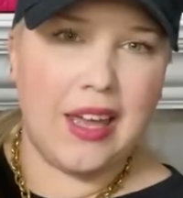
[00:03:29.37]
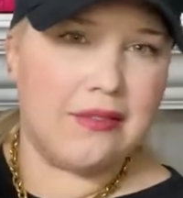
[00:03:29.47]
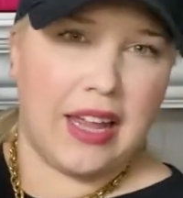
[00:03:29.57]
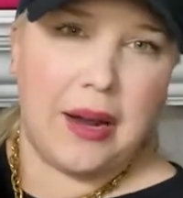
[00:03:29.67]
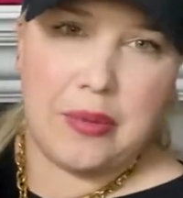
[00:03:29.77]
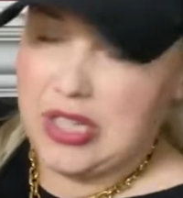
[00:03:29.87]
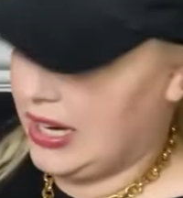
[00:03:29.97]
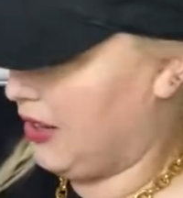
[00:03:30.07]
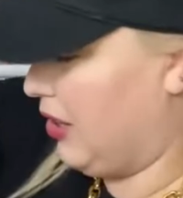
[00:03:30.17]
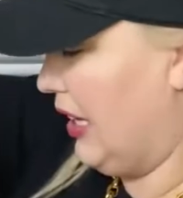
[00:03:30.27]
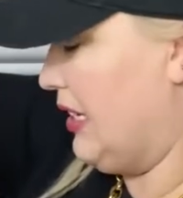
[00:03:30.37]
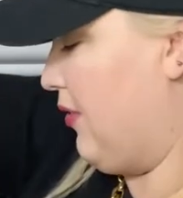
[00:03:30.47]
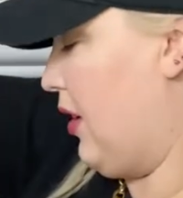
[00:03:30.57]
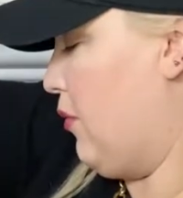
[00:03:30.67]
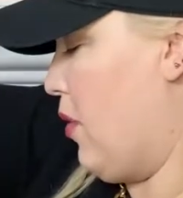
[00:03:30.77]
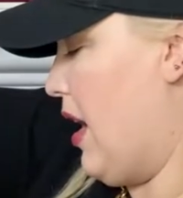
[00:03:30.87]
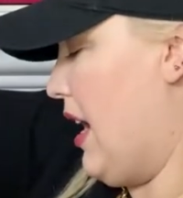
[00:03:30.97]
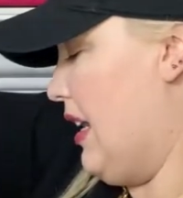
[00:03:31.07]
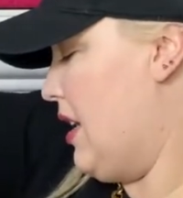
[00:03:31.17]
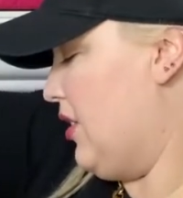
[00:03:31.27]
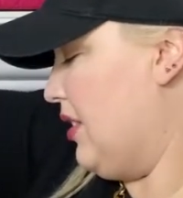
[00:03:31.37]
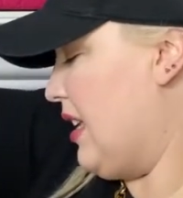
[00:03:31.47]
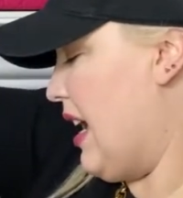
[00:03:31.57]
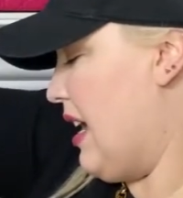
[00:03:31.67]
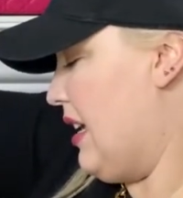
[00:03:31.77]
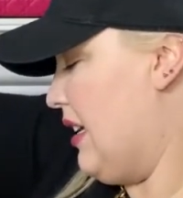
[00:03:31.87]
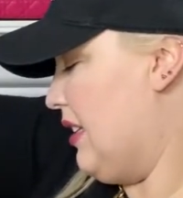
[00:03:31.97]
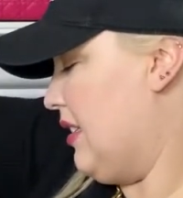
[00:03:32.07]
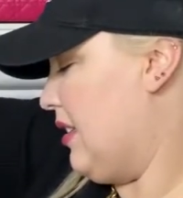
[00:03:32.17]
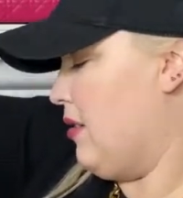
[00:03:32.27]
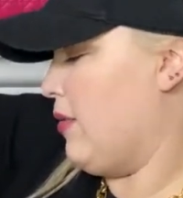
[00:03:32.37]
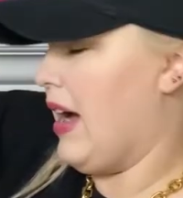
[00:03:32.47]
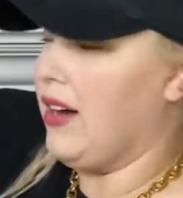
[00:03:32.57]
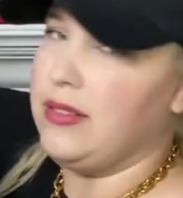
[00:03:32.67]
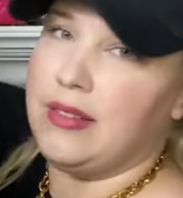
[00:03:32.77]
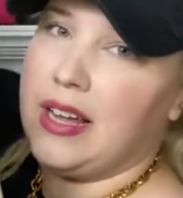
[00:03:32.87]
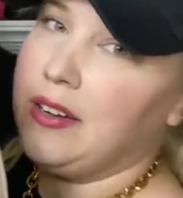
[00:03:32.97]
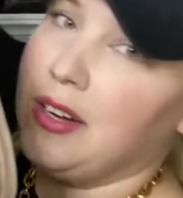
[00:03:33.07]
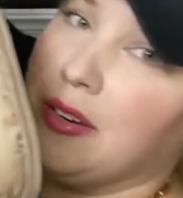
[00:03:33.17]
like a particularly different one. Just says, wow, I don't know.